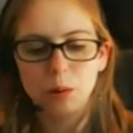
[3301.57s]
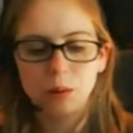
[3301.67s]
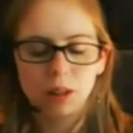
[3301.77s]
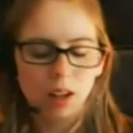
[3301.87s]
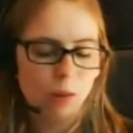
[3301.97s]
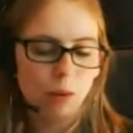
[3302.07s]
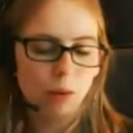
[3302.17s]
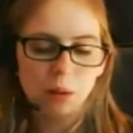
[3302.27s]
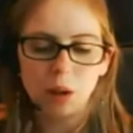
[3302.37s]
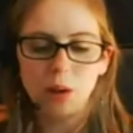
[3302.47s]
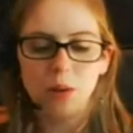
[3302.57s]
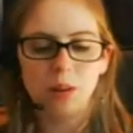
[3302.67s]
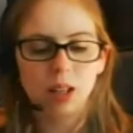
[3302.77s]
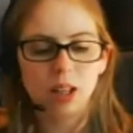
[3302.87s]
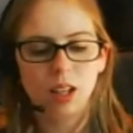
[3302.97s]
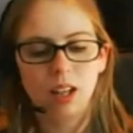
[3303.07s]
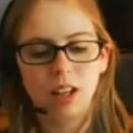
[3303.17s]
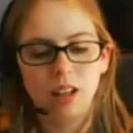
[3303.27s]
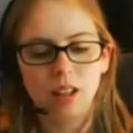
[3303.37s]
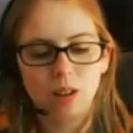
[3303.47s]
who are not well known
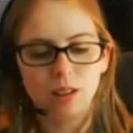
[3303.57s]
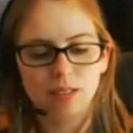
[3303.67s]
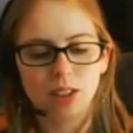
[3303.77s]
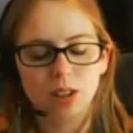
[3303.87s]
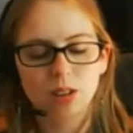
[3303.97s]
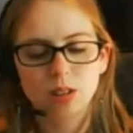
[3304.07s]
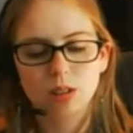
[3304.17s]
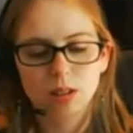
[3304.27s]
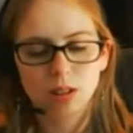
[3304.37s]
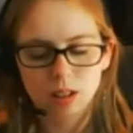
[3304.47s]
in the universe.